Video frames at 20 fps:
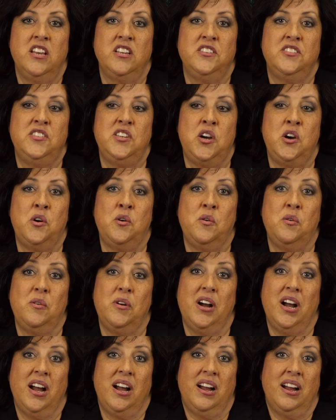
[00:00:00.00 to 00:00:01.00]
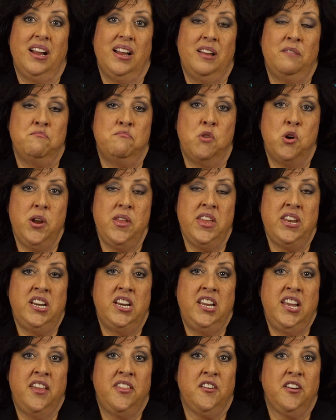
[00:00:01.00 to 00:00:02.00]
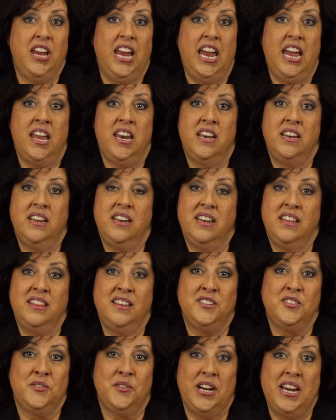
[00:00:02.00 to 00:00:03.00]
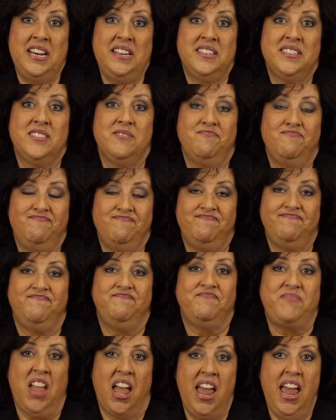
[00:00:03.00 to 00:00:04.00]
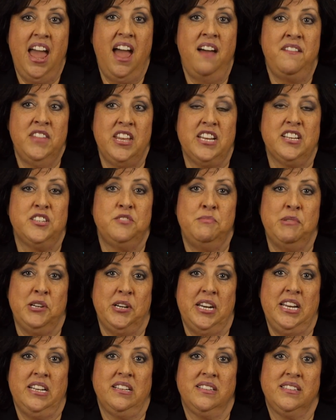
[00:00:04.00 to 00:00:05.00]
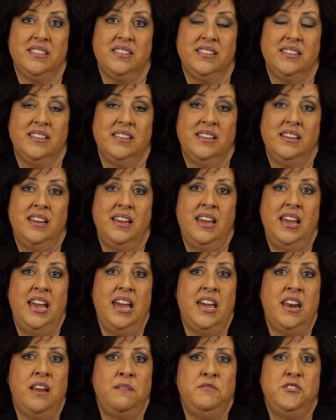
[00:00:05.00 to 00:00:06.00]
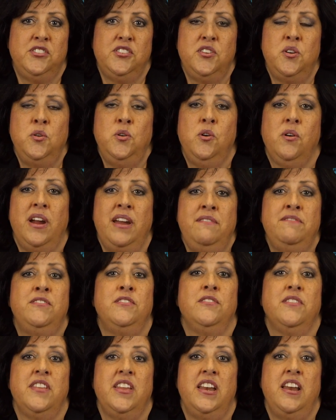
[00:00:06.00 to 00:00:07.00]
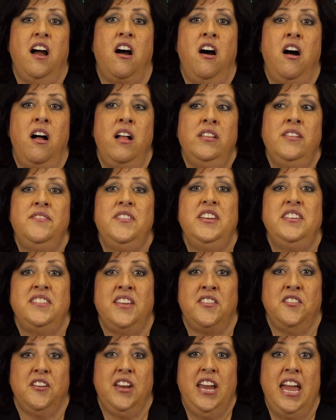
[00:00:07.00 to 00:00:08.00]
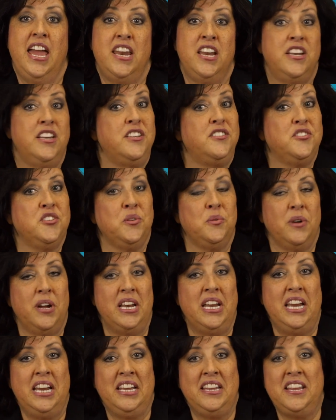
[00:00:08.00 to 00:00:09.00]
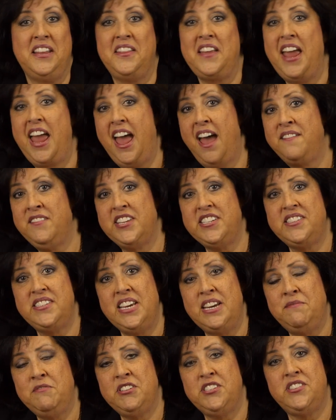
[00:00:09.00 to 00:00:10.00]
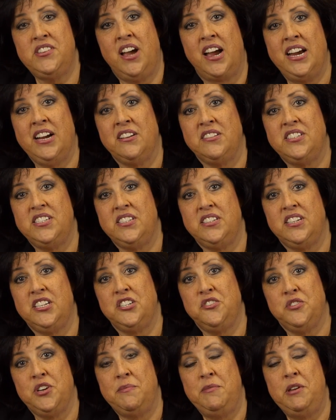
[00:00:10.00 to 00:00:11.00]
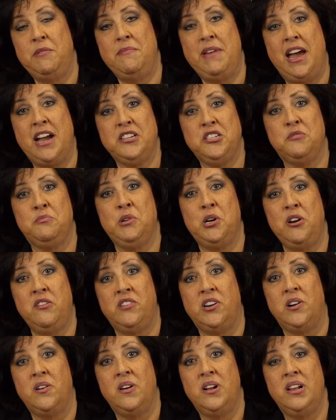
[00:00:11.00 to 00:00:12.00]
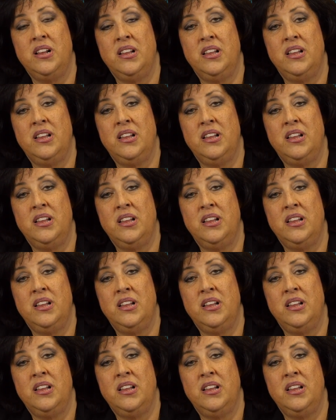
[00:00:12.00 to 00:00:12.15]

So more than any other candidate in this race, I have the experience. And I'm so grateful that all of these other candidates are running and that they have the same desire to contribute back to Provo.